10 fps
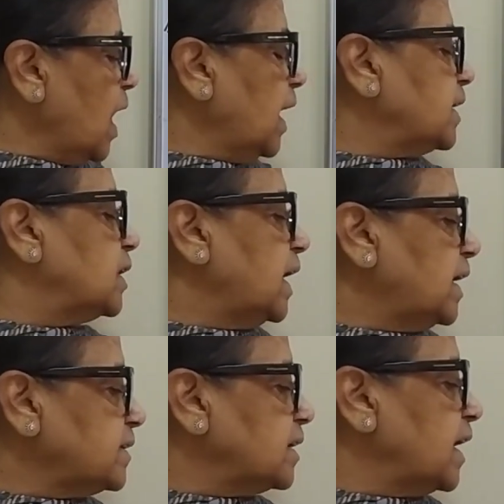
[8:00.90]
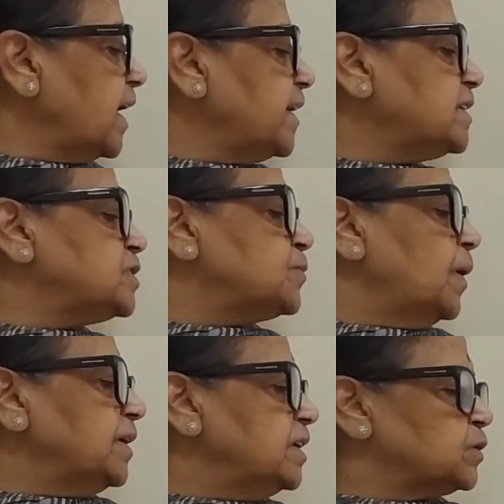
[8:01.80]
I get x
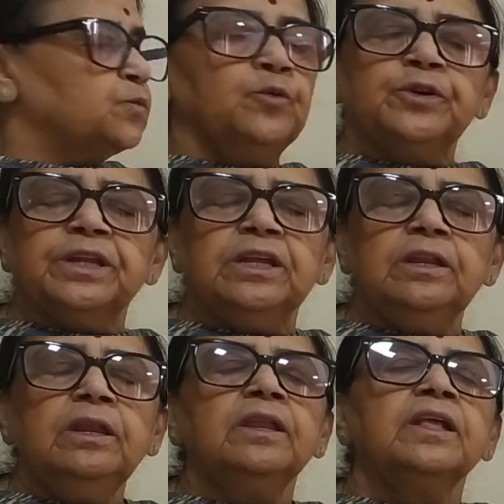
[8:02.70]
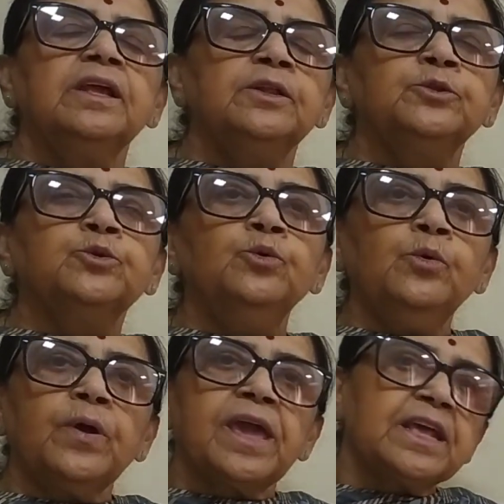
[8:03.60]
minus 14
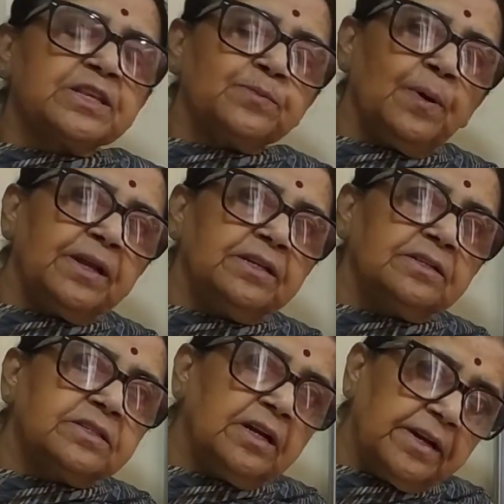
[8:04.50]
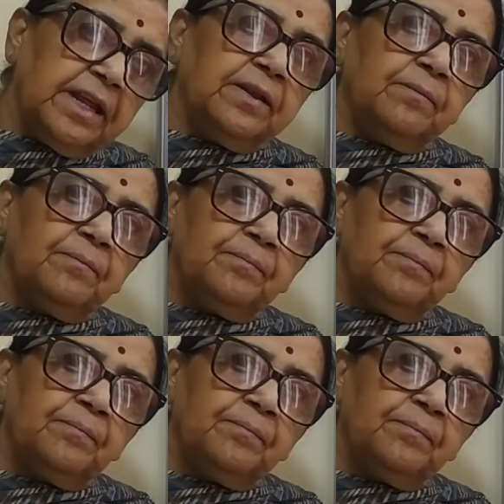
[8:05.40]
into x minus 13